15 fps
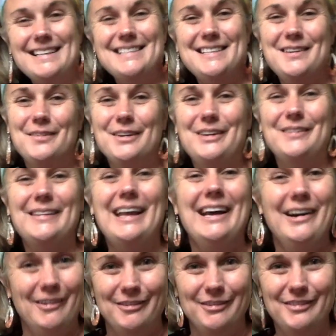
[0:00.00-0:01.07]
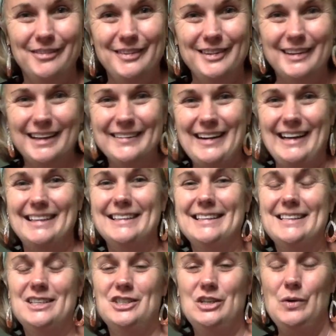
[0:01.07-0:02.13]
to see where you live. All right,
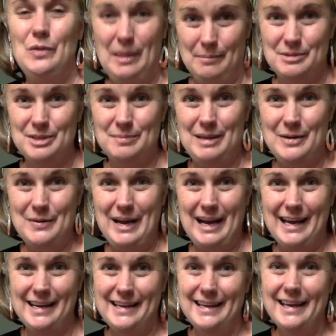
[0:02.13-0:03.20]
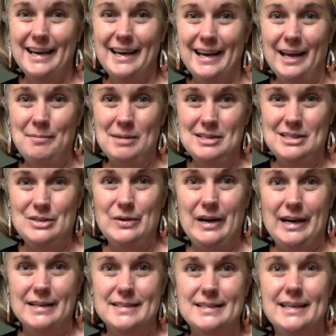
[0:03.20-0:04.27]
show them to me, okay? I miss you
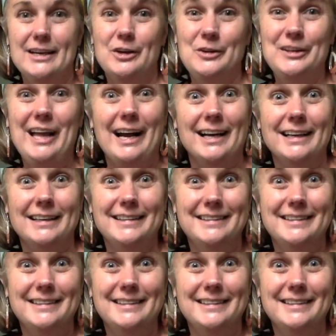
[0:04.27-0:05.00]
guys. Good luck.